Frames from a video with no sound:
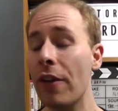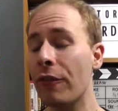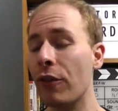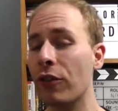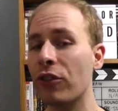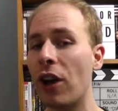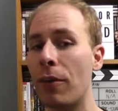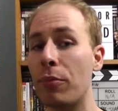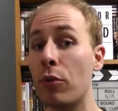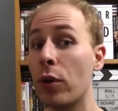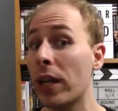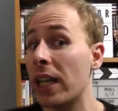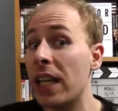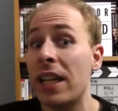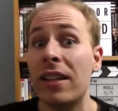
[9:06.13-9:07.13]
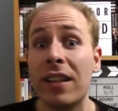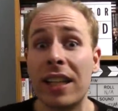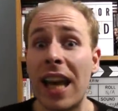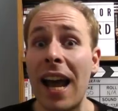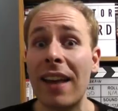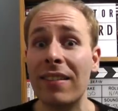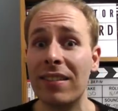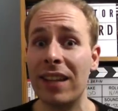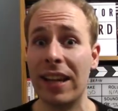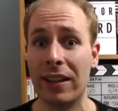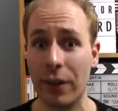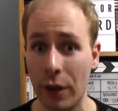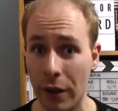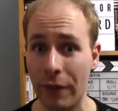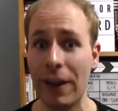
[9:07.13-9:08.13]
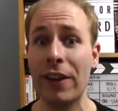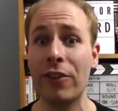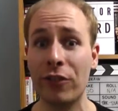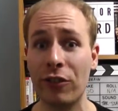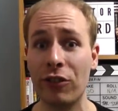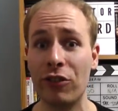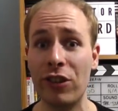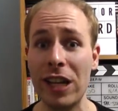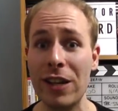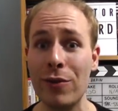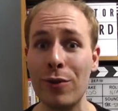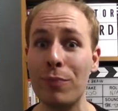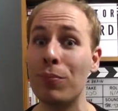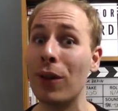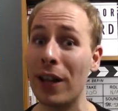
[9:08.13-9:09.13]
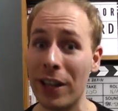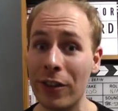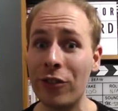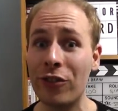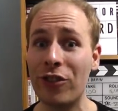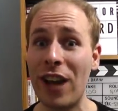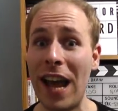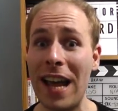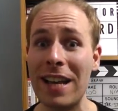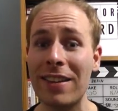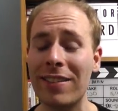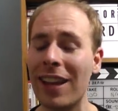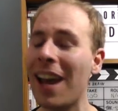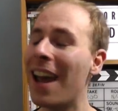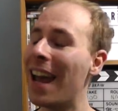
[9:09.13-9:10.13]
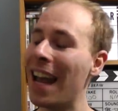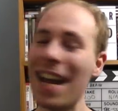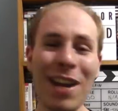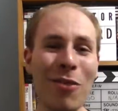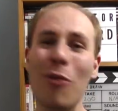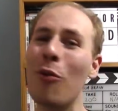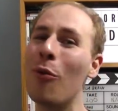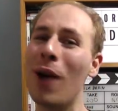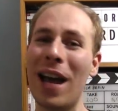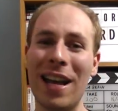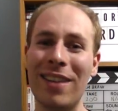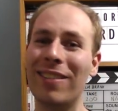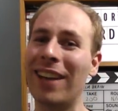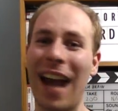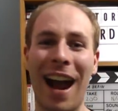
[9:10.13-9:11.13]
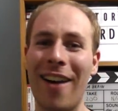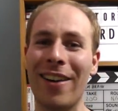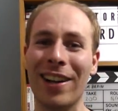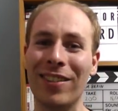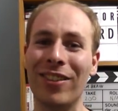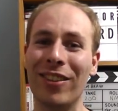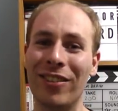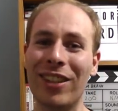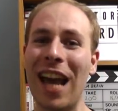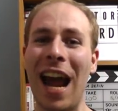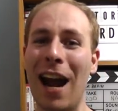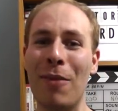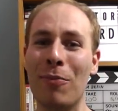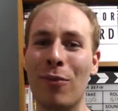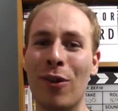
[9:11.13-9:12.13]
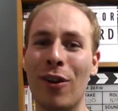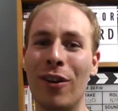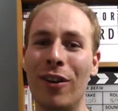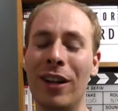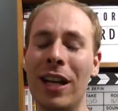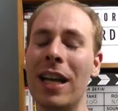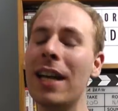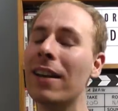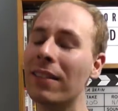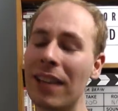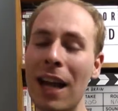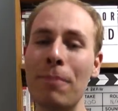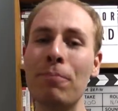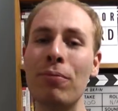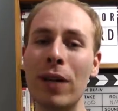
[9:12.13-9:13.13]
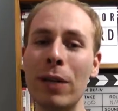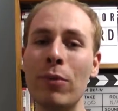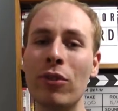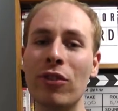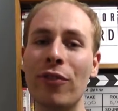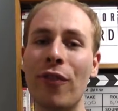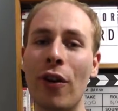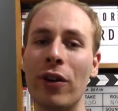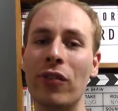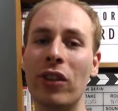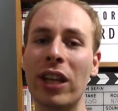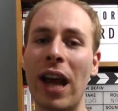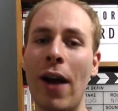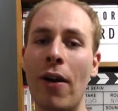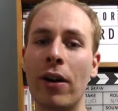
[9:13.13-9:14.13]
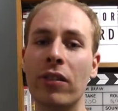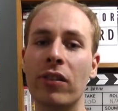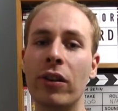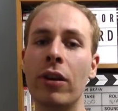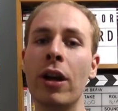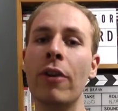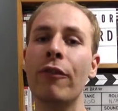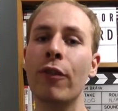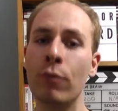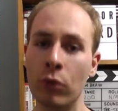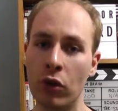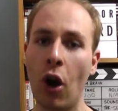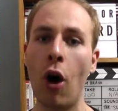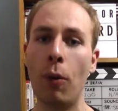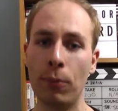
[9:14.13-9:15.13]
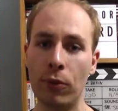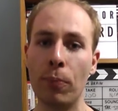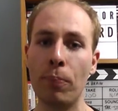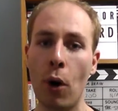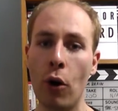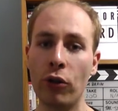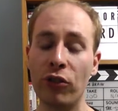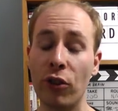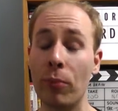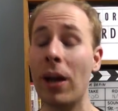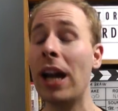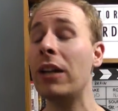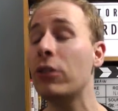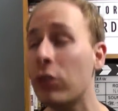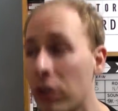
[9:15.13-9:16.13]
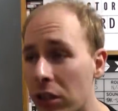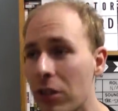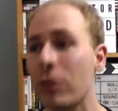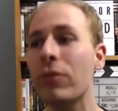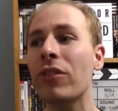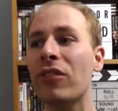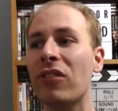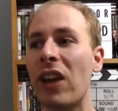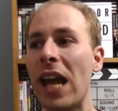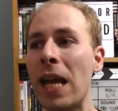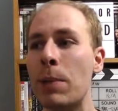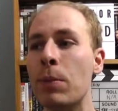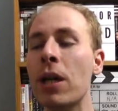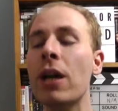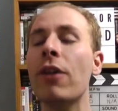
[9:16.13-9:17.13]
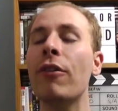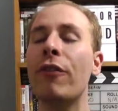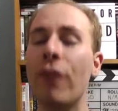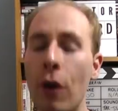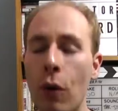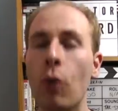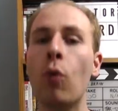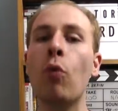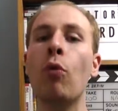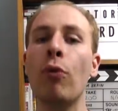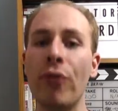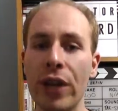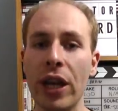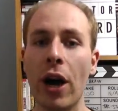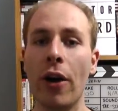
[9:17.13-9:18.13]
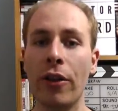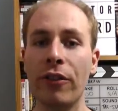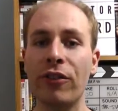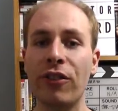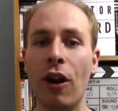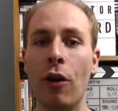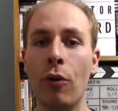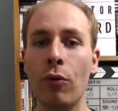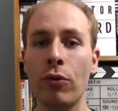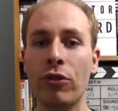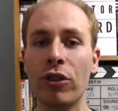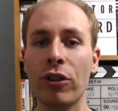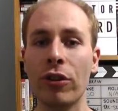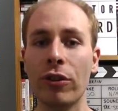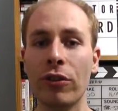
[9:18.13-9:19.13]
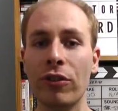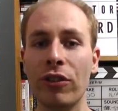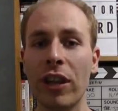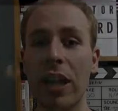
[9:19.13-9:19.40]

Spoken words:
For example, Ian de Castecker of Agents of S.H.I.E.L.D. plays Chase. He always carries his camera. That pretty much defines the character from top to bottom, and you could do the same for all the other soldiers.